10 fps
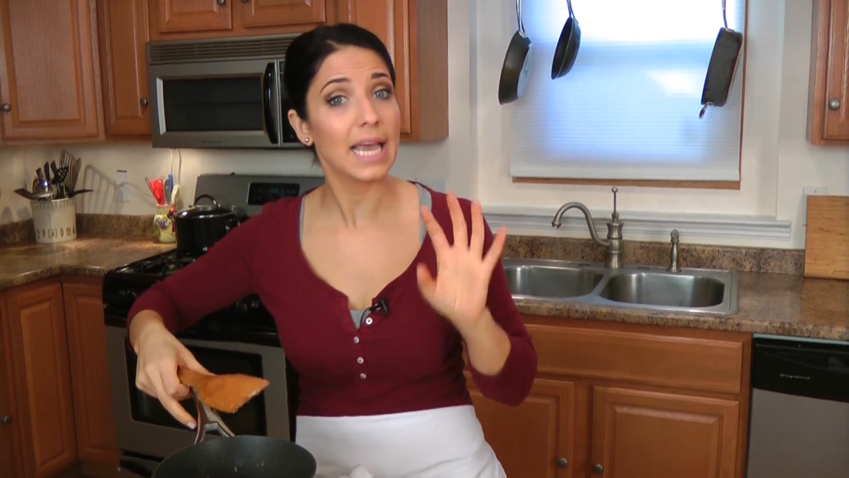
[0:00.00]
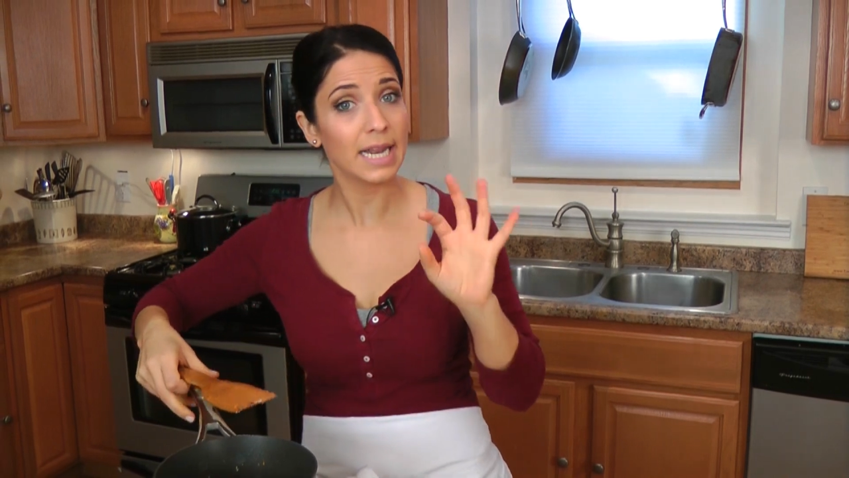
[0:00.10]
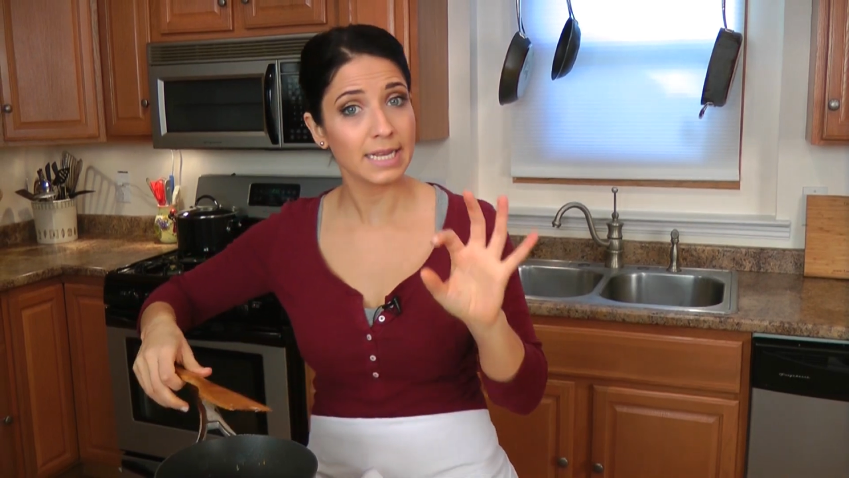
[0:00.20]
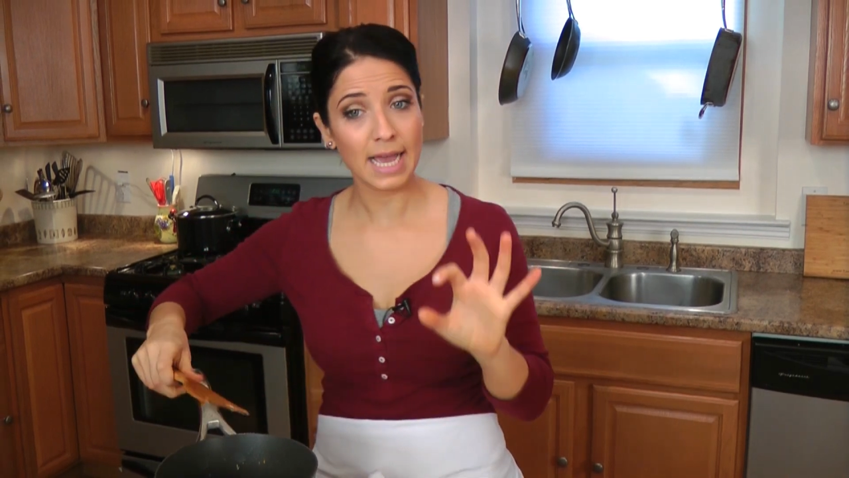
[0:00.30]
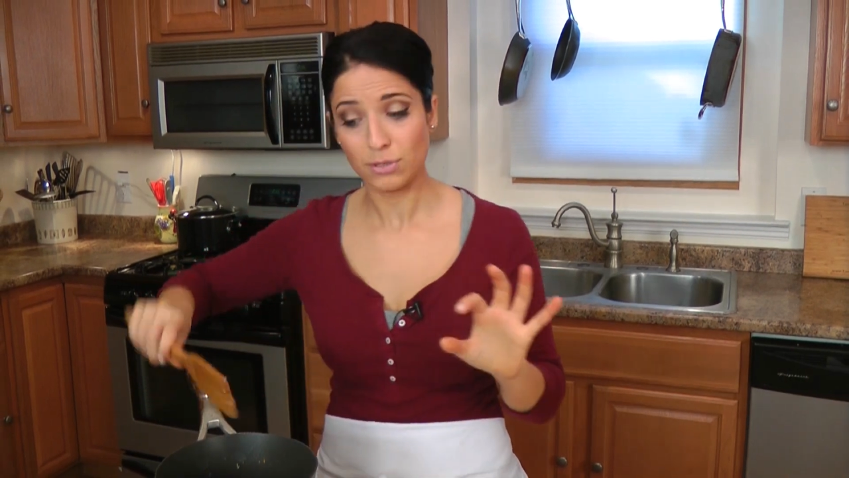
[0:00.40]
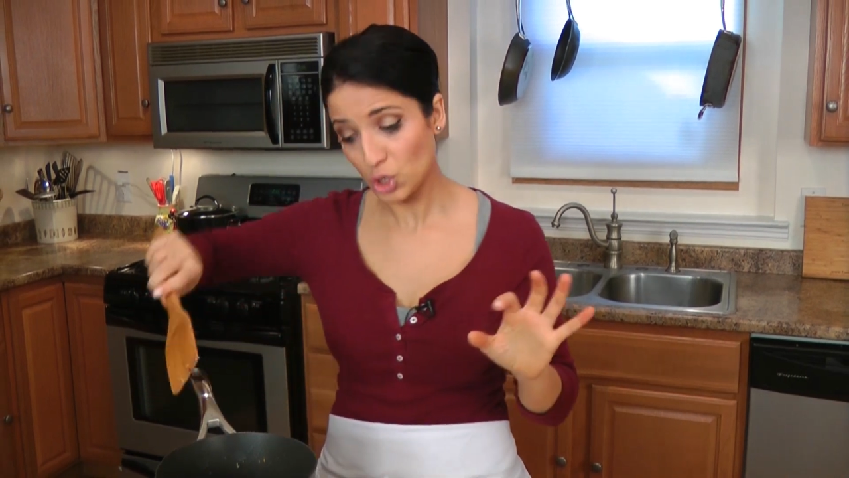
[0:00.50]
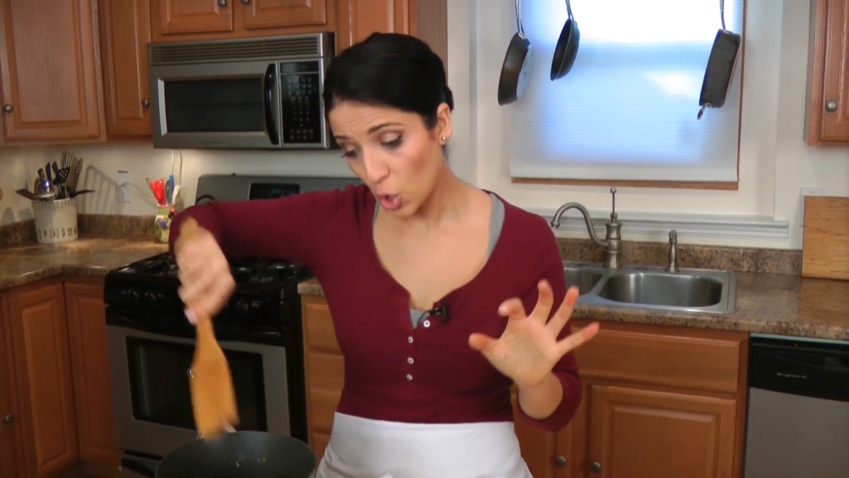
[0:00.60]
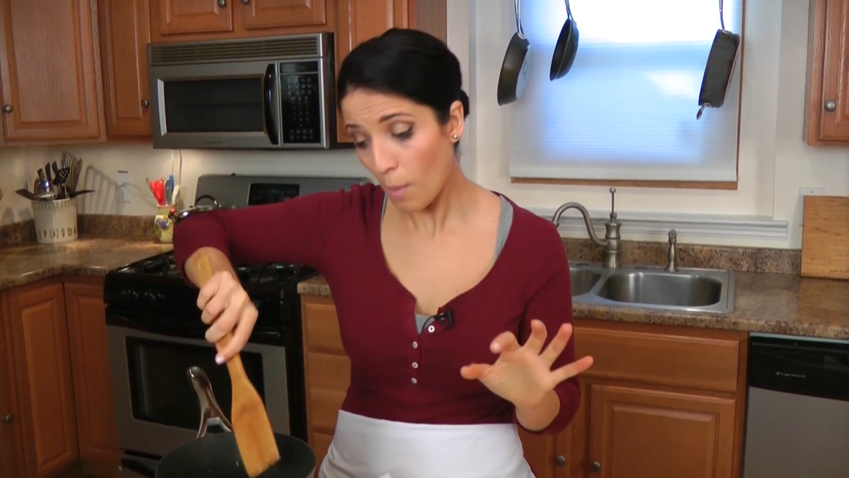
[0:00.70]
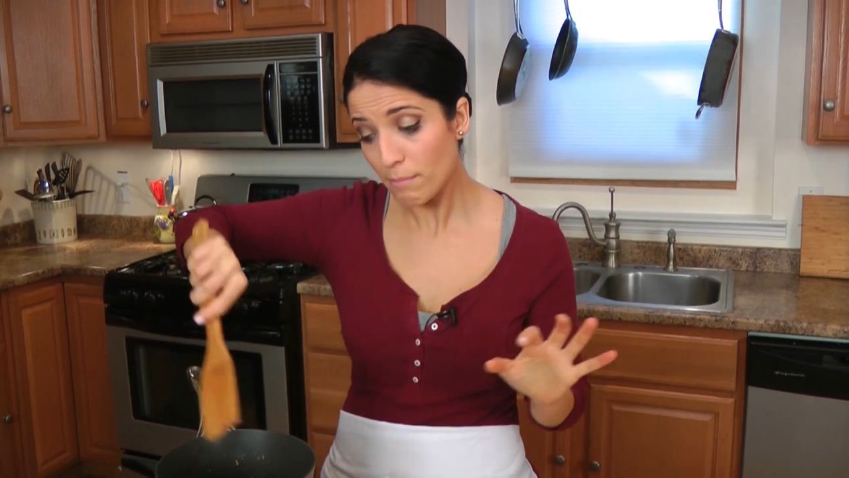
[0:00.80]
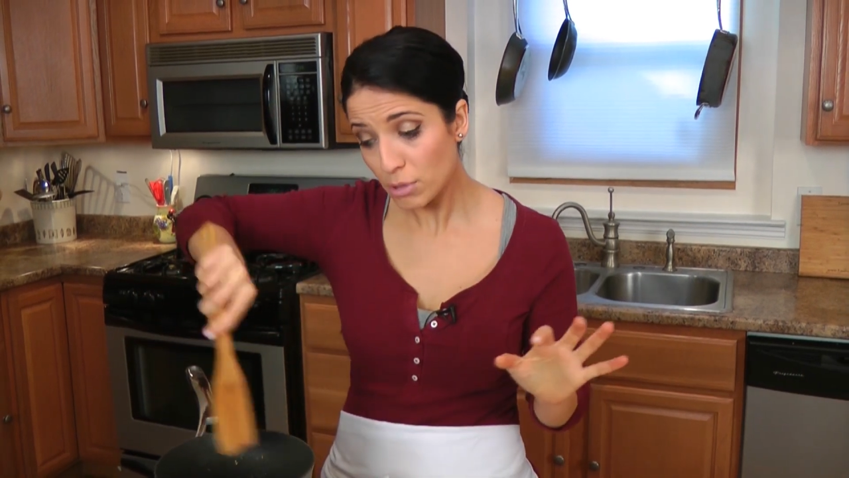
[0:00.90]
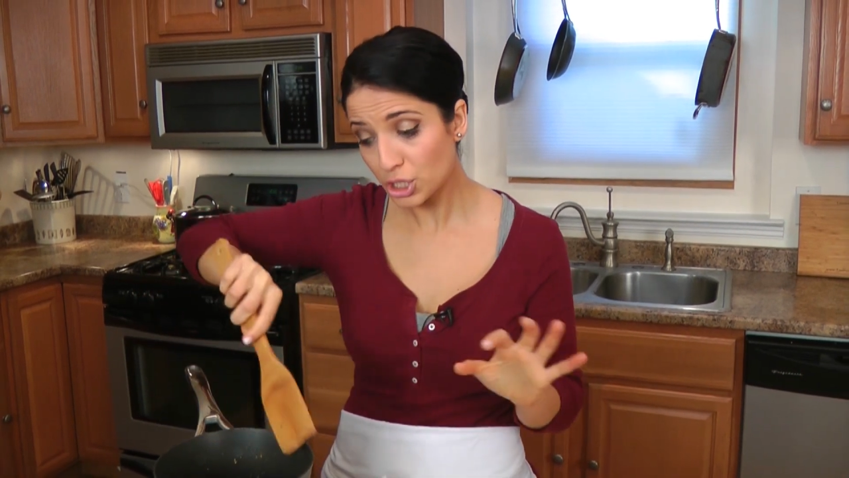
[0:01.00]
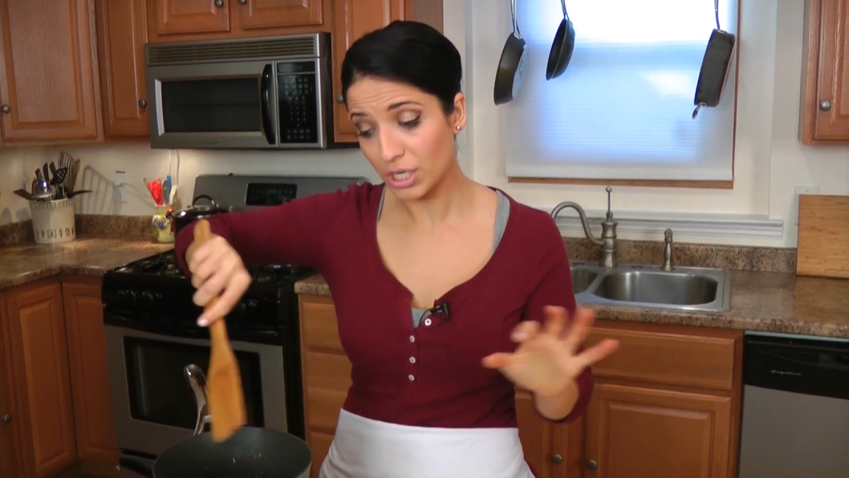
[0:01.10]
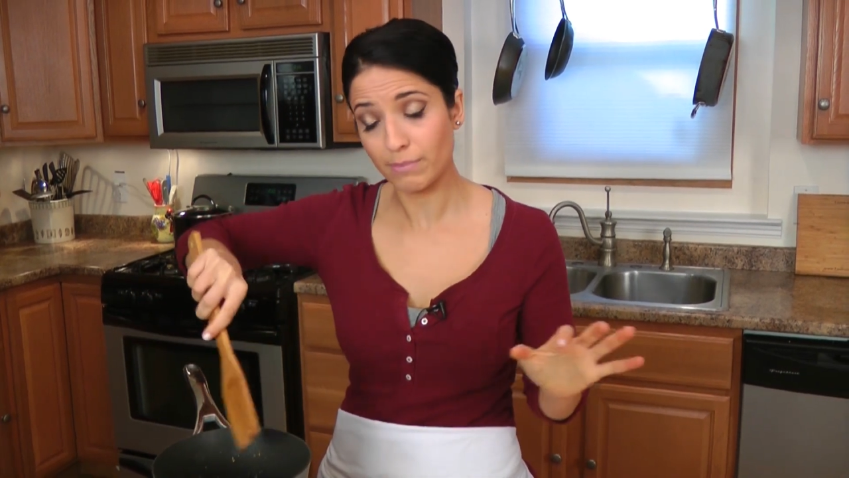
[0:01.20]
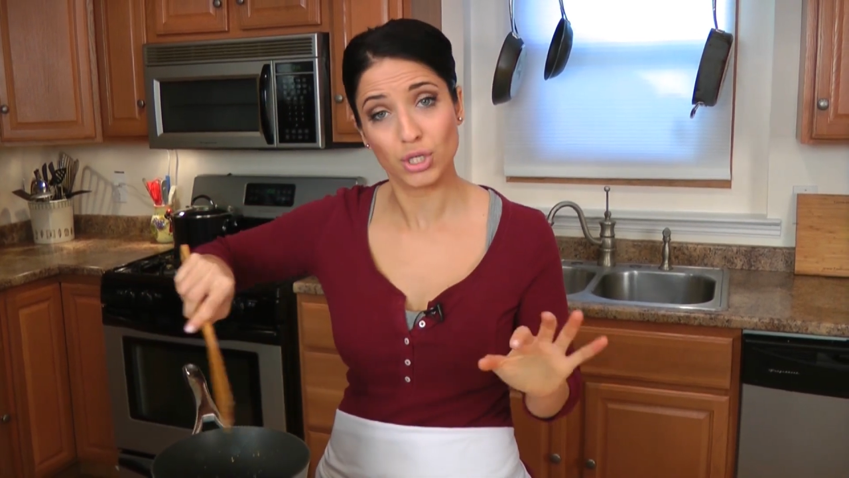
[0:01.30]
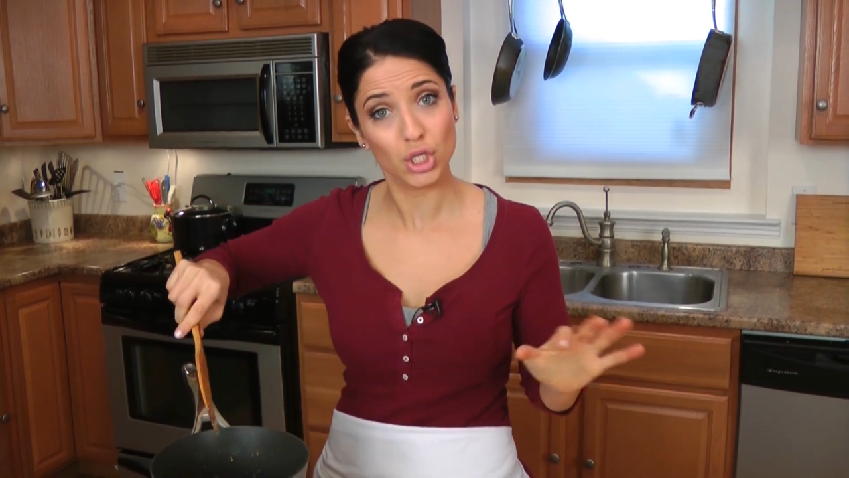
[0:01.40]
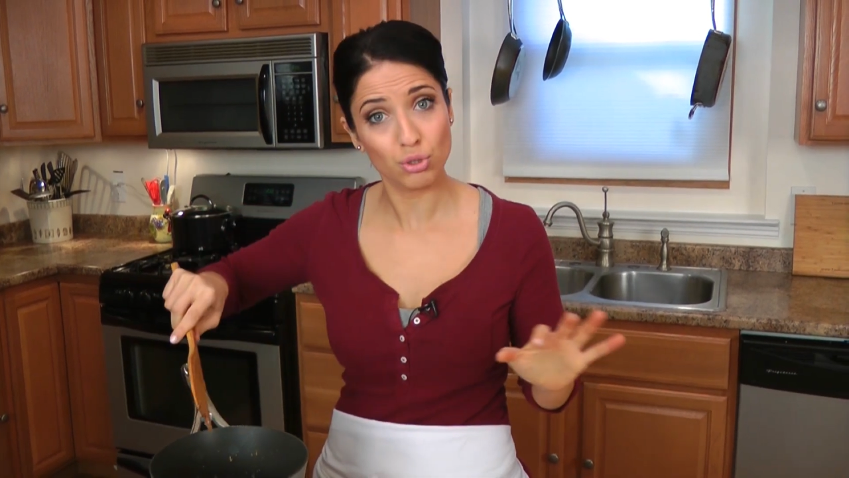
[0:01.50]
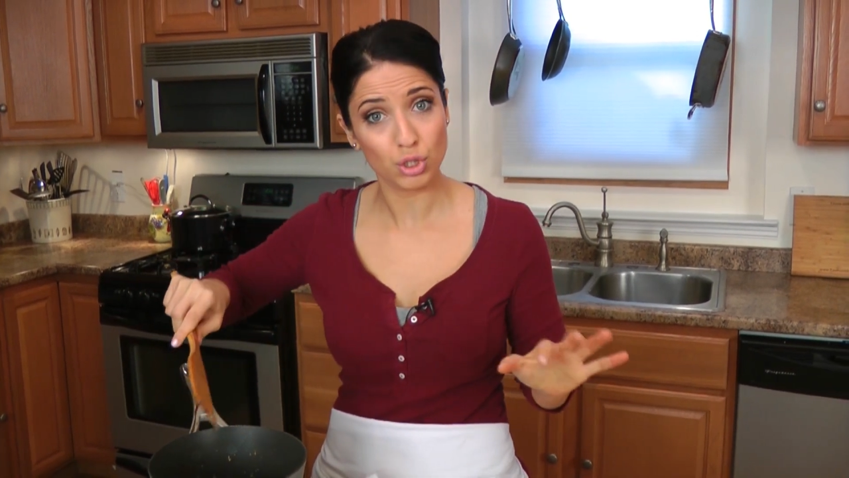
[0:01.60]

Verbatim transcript: And again, don't mush it up too,